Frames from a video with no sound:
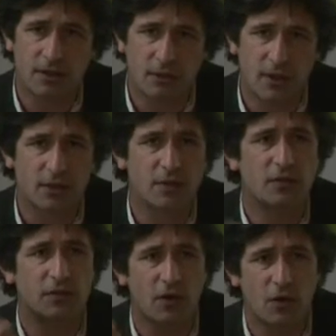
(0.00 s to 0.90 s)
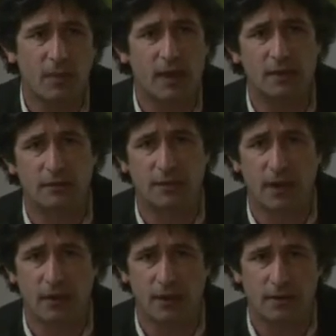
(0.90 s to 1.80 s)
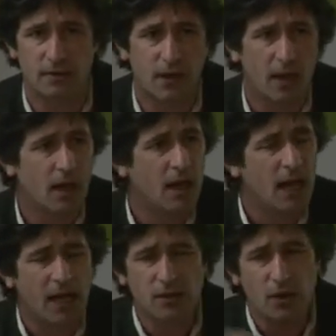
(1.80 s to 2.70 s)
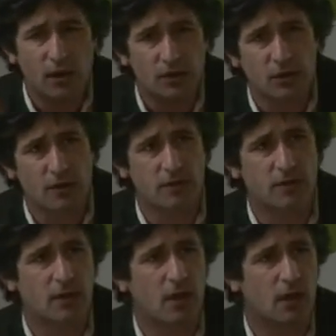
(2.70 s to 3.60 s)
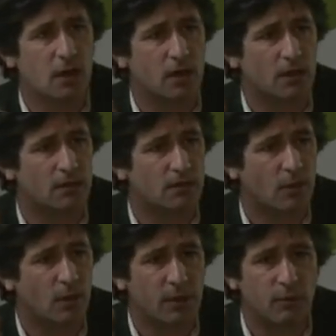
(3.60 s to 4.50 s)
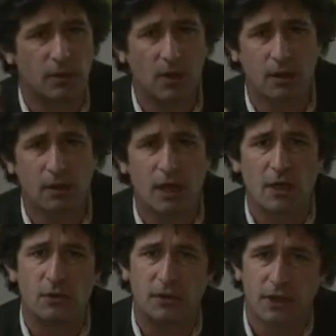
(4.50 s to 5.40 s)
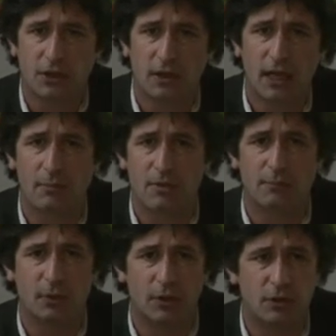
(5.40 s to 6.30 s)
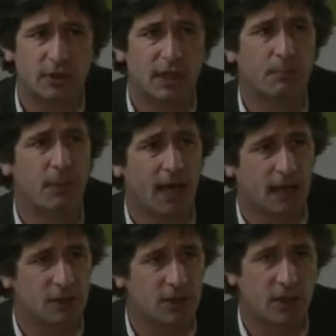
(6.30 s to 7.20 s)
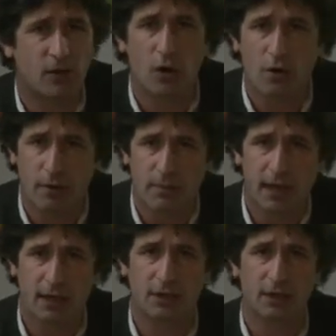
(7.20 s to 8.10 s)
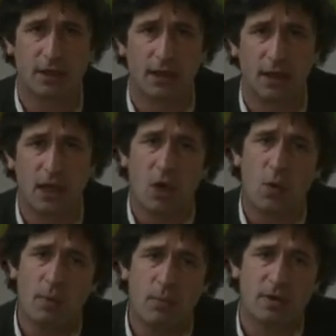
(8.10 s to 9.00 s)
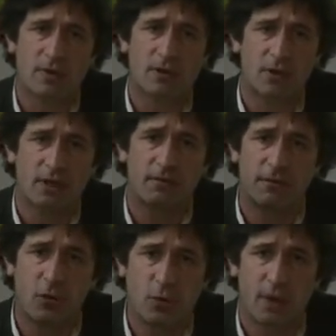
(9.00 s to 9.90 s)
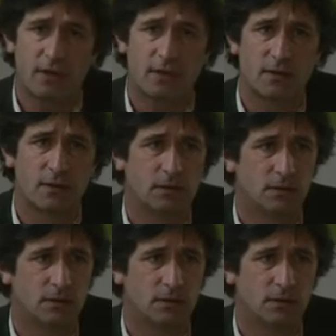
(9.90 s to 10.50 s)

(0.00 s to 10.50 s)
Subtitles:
consideration so many different areas, and not just on what we would call traditional elements of pollution like packaging or over-packaging. We must address food waste.